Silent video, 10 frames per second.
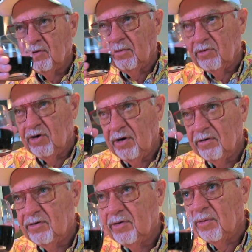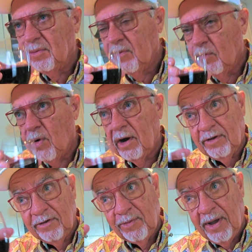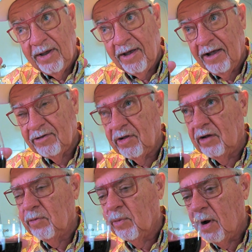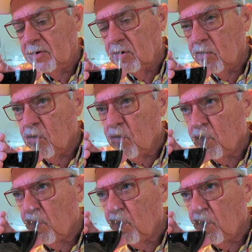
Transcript: So cheers to Watkins Way, guys. Thanks for watching.